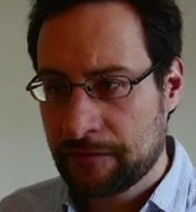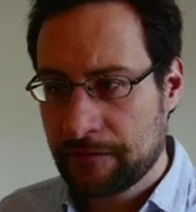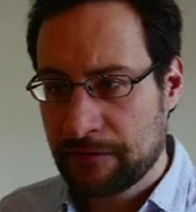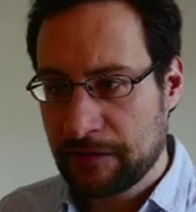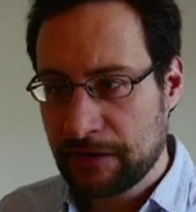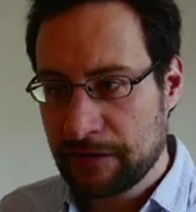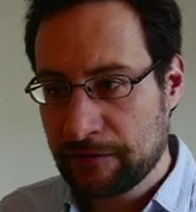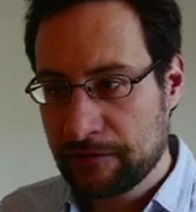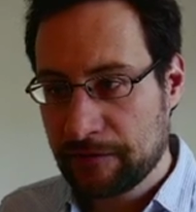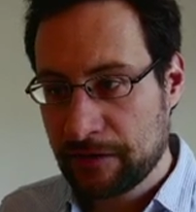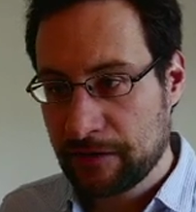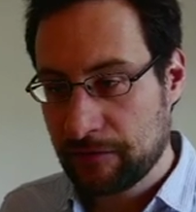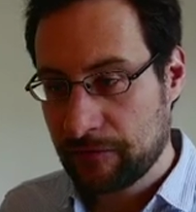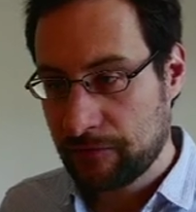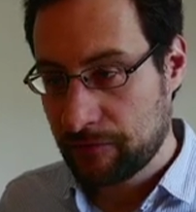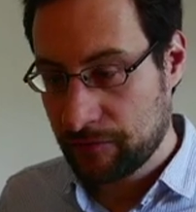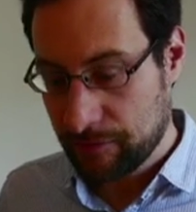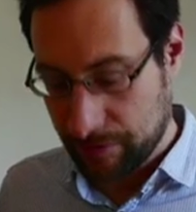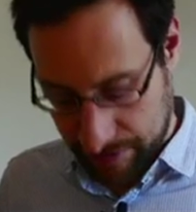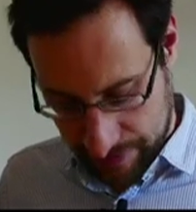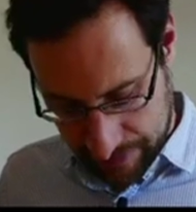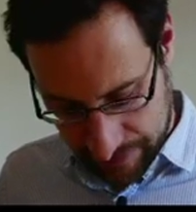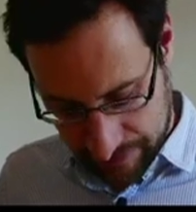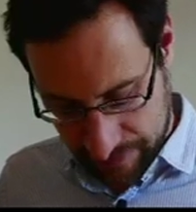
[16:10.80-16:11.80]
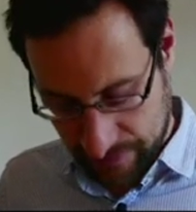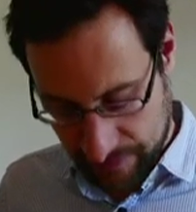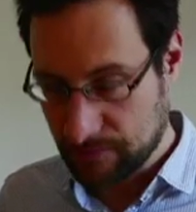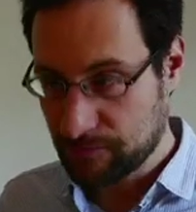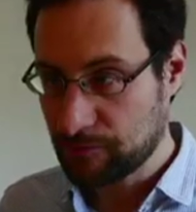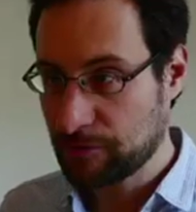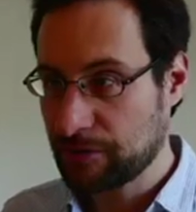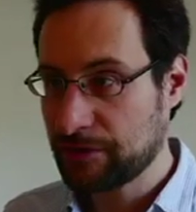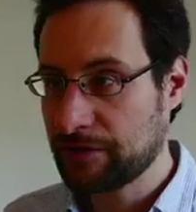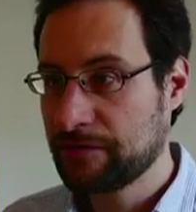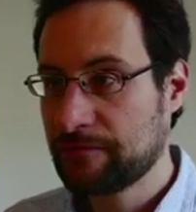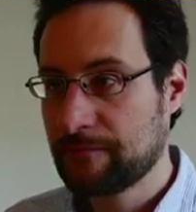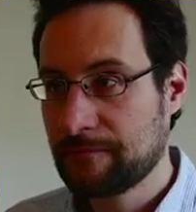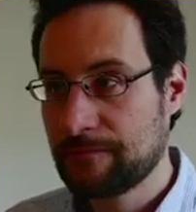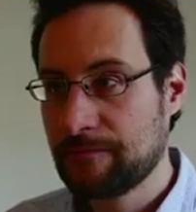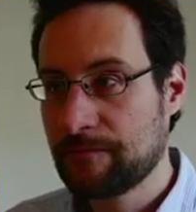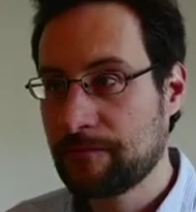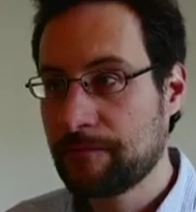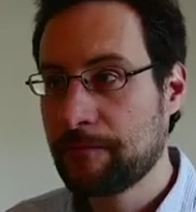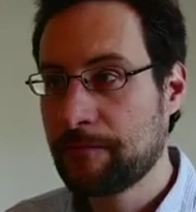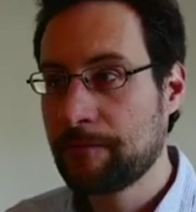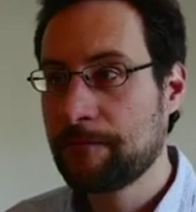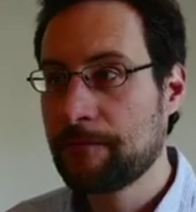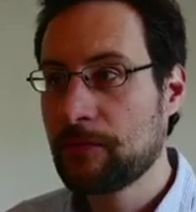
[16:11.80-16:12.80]
5.5.4, yeah, that's
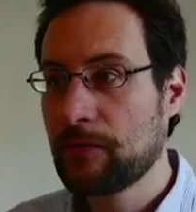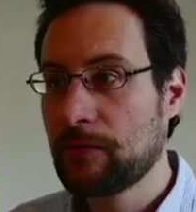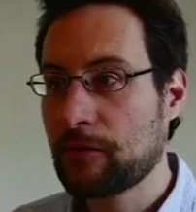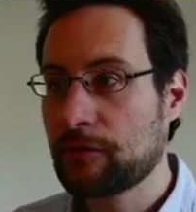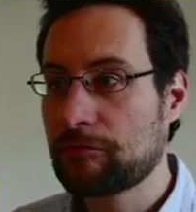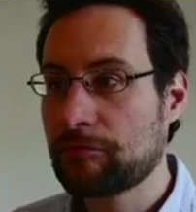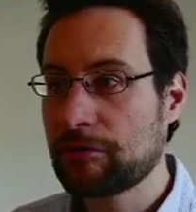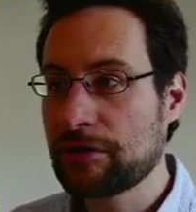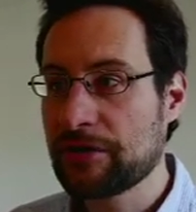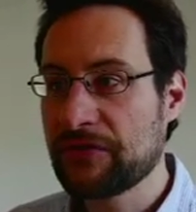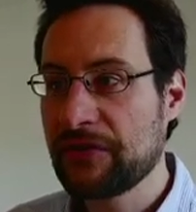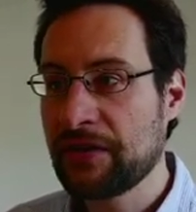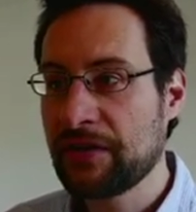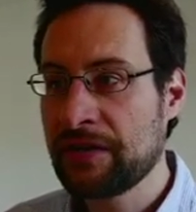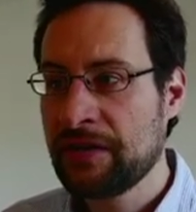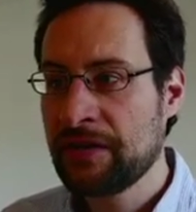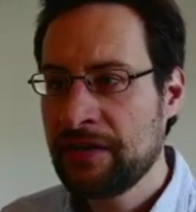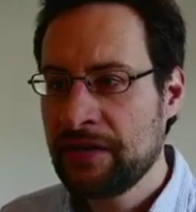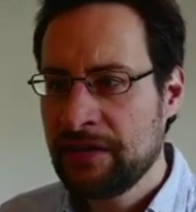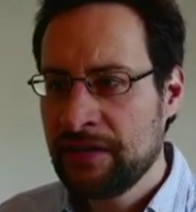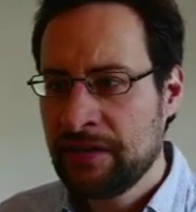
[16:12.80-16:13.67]
what I said.